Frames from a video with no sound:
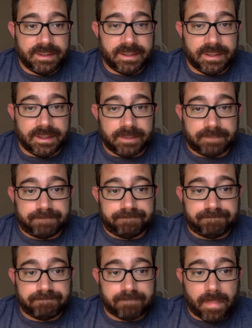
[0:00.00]
Um,
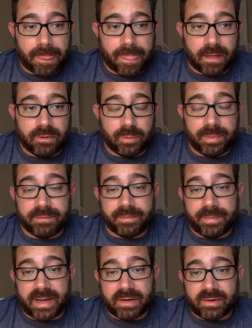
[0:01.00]
a little bit of a
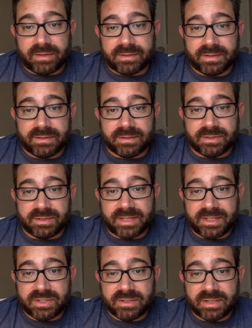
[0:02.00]
background to the
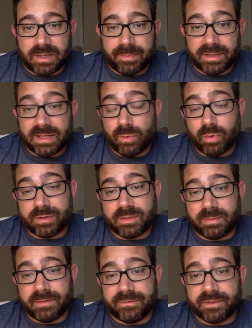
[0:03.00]
dissertation topic. It
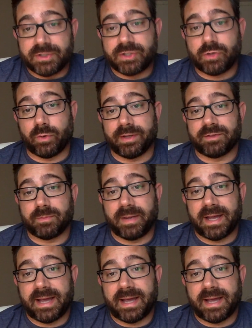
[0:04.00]
wasn't my first choice. My